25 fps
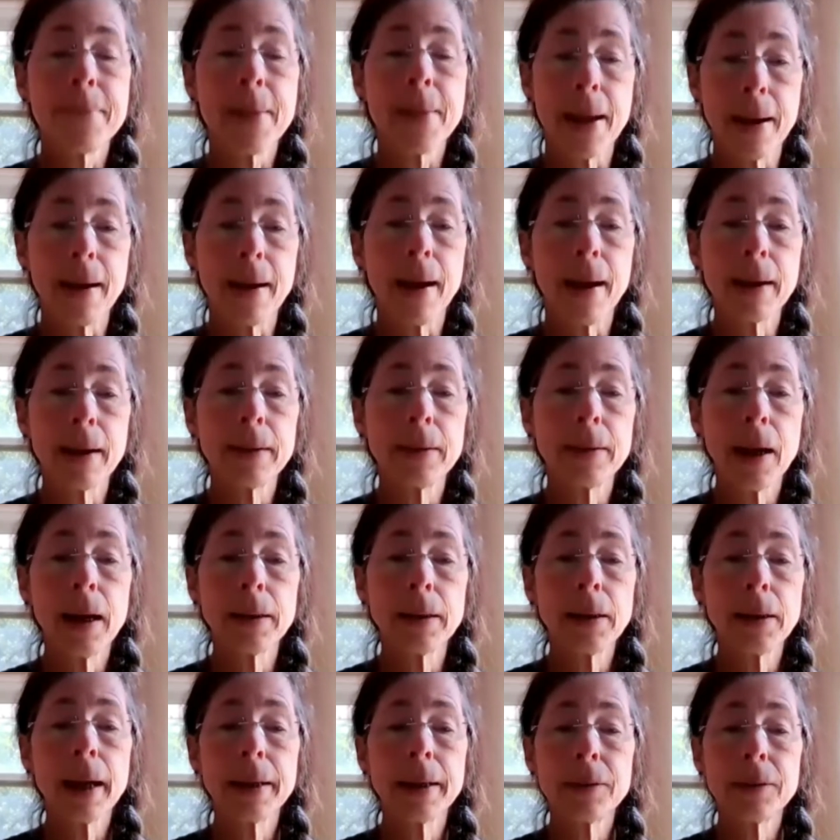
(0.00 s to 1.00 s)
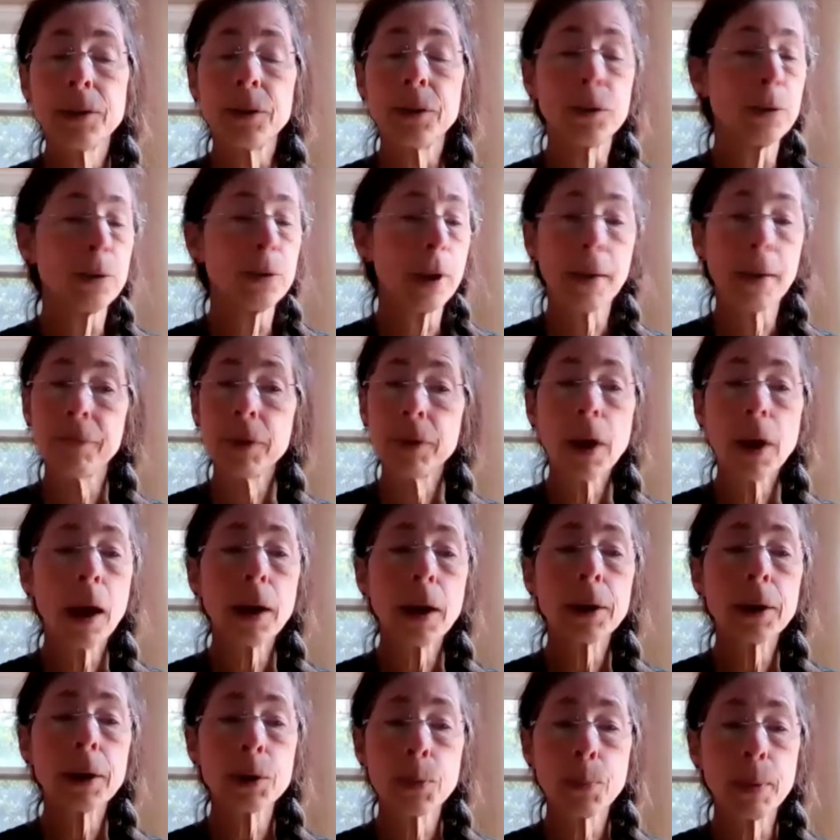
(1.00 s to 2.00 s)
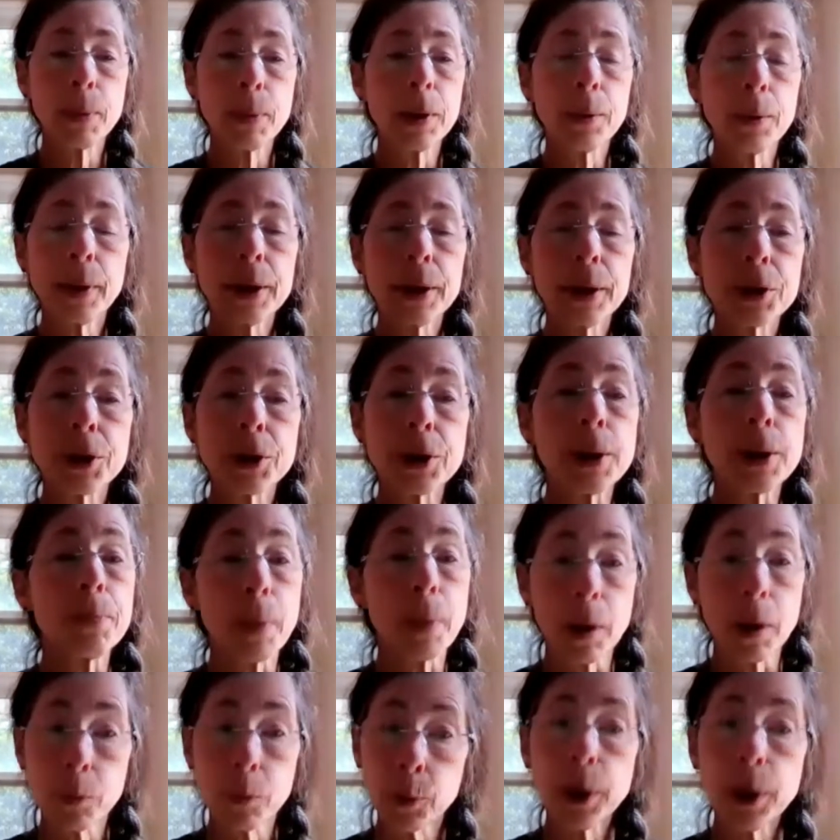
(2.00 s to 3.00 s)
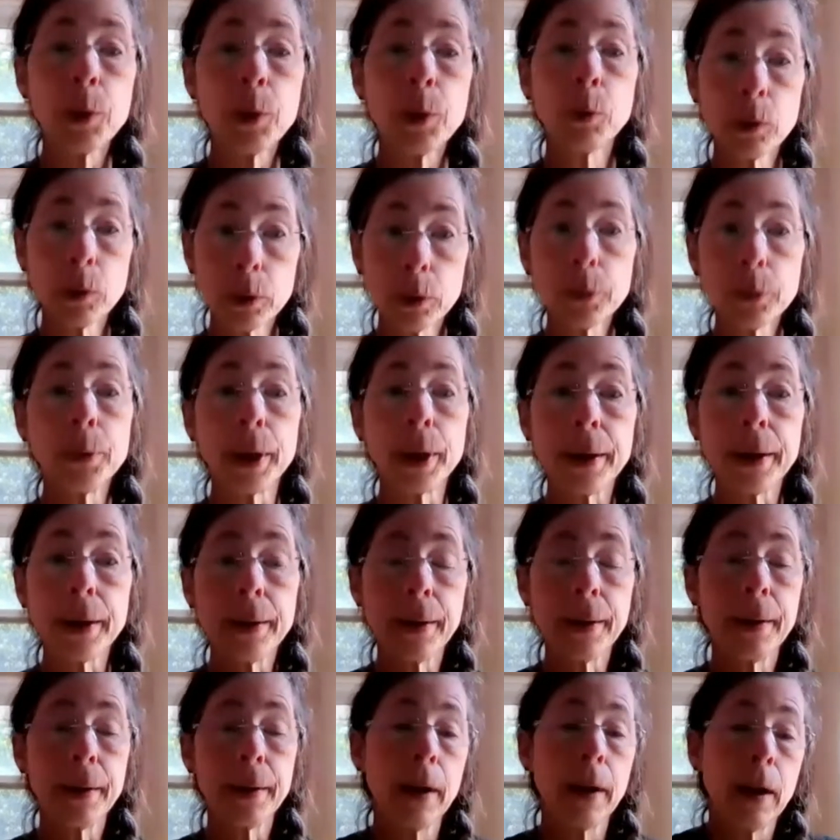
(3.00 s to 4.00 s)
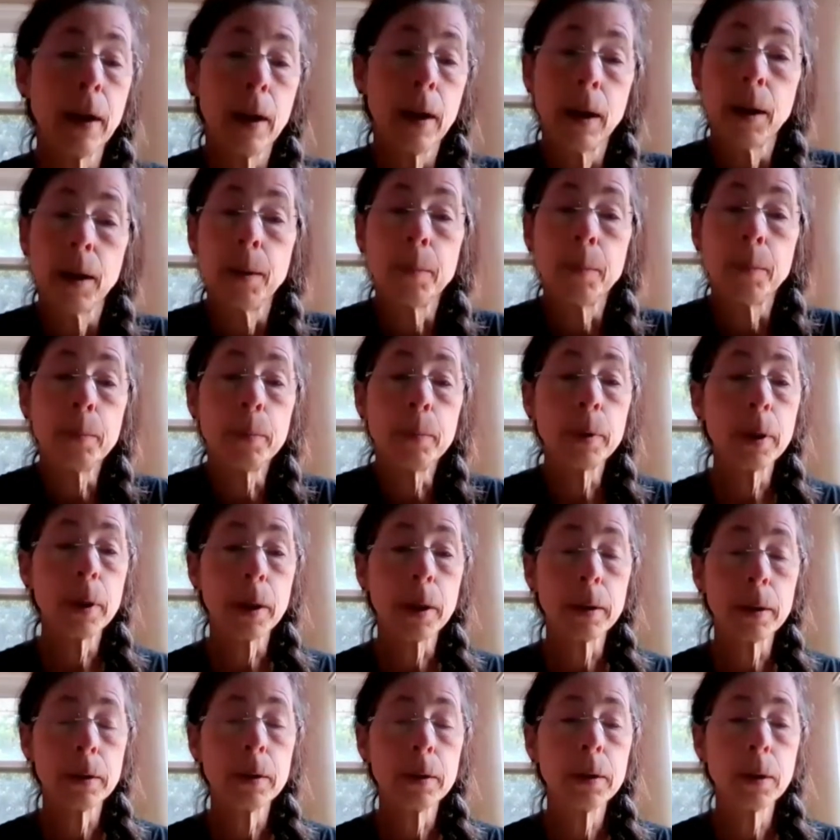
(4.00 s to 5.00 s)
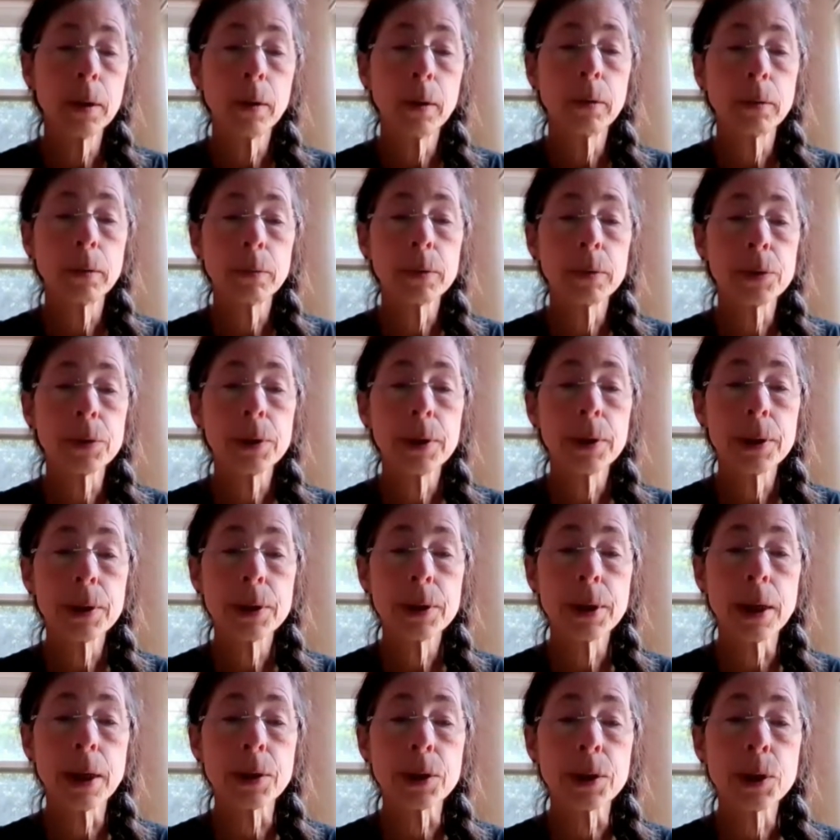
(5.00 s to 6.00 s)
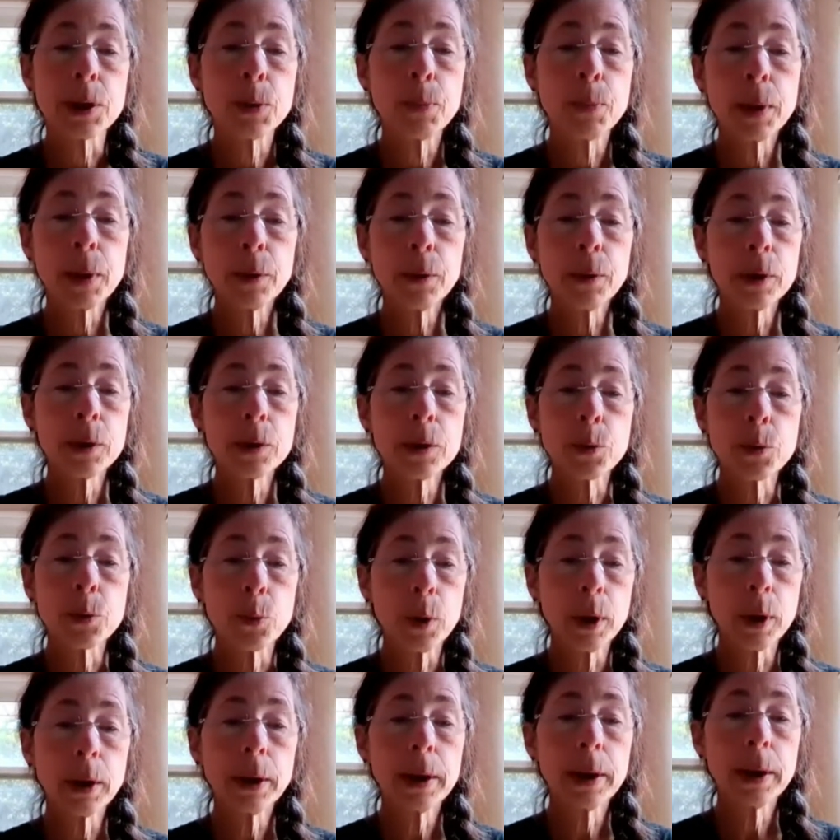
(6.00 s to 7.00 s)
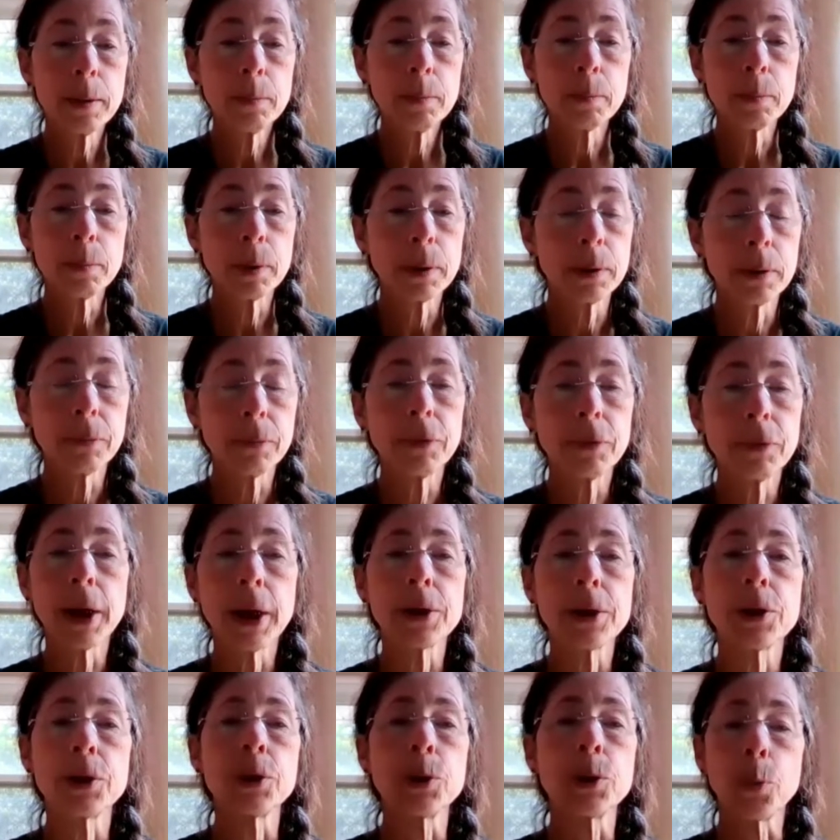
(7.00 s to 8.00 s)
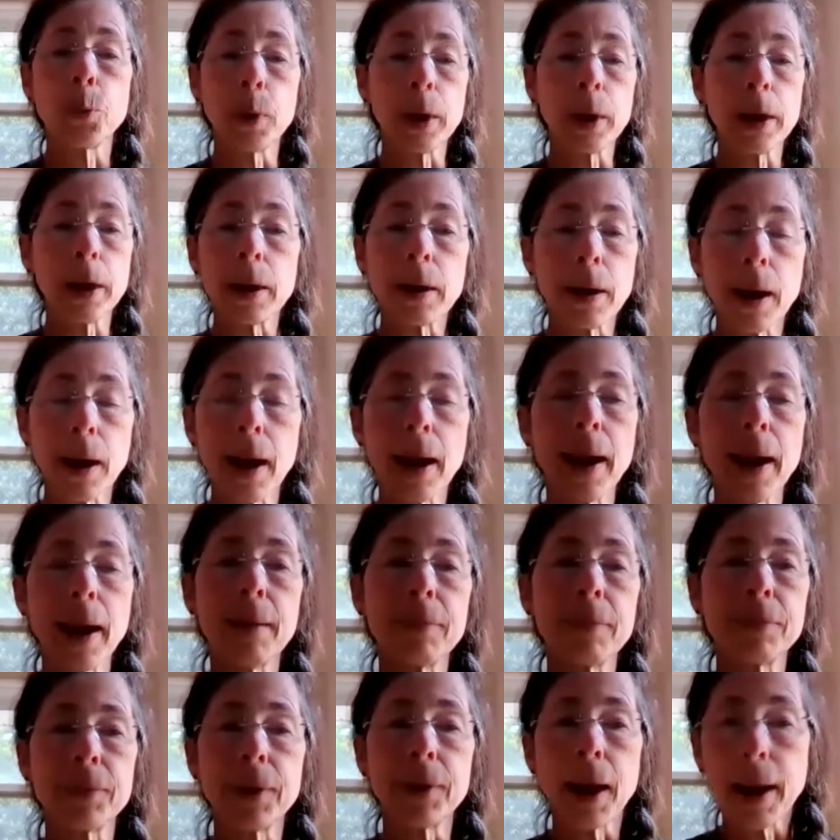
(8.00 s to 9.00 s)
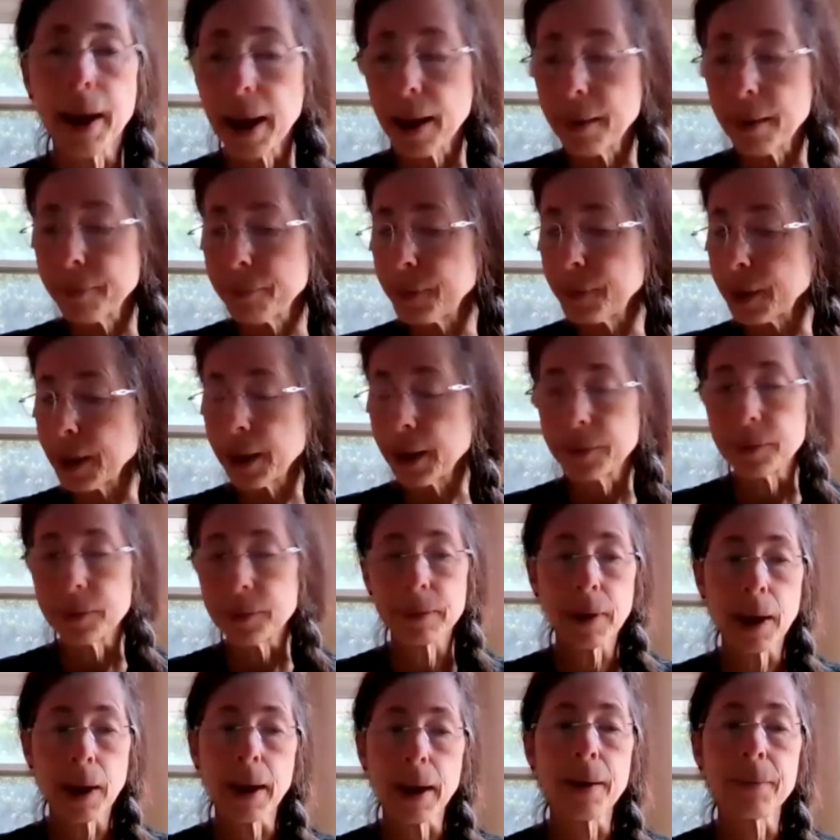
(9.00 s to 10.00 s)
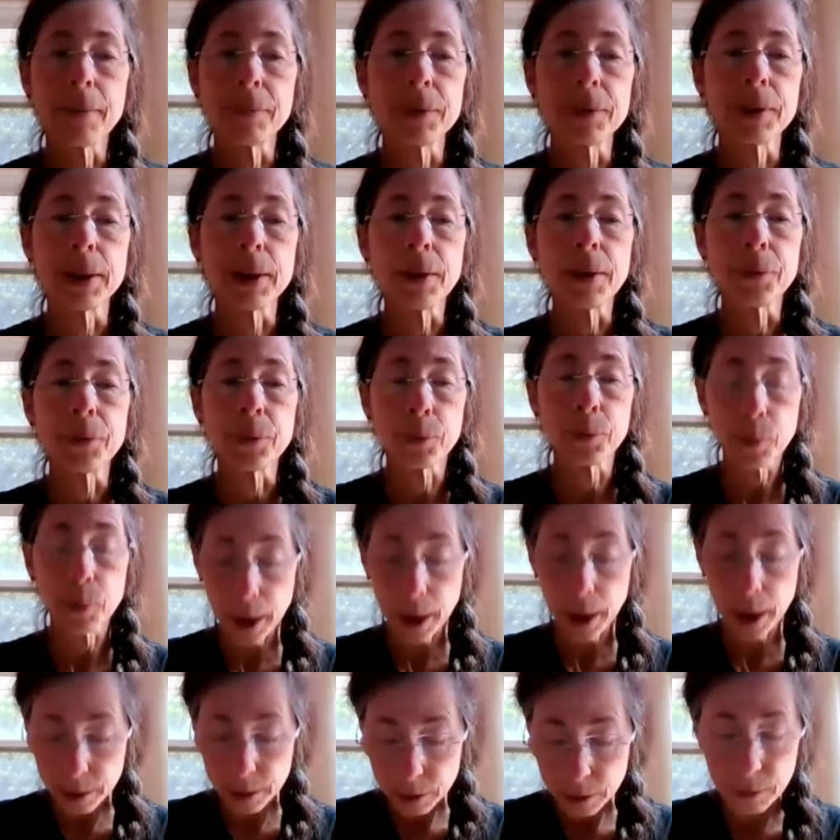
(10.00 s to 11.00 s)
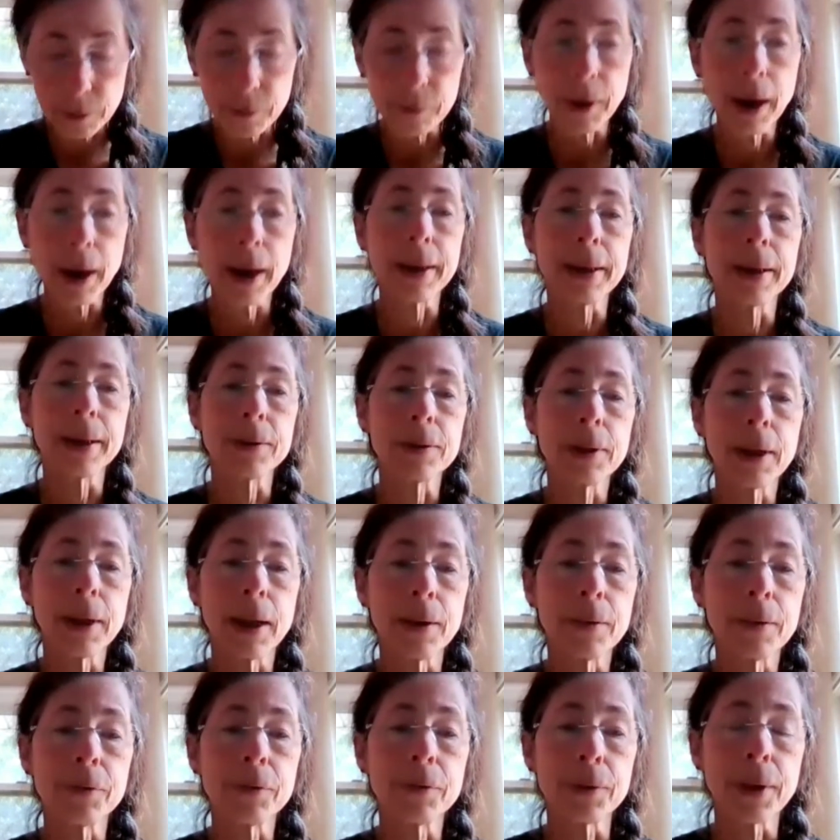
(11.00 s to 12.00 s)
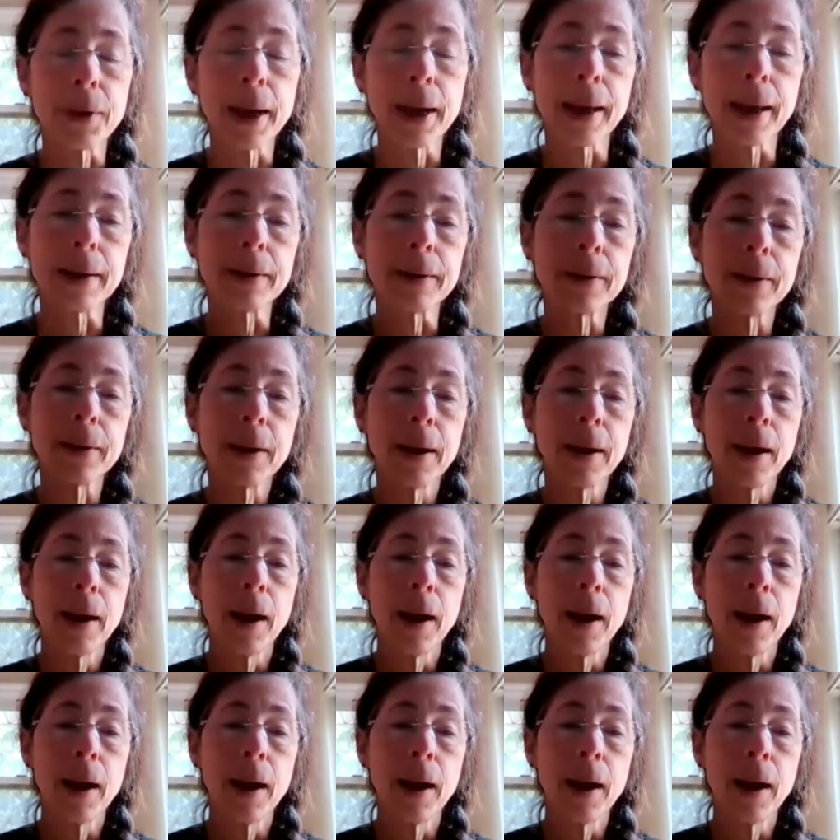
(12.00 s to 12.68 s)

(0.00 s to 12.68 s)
Yeah, I'd like to do. I've not experienced it. My rig will do it, but you know, what do they say? The spirit is willing, but the flesh is weak. I have to get the right antenna for that.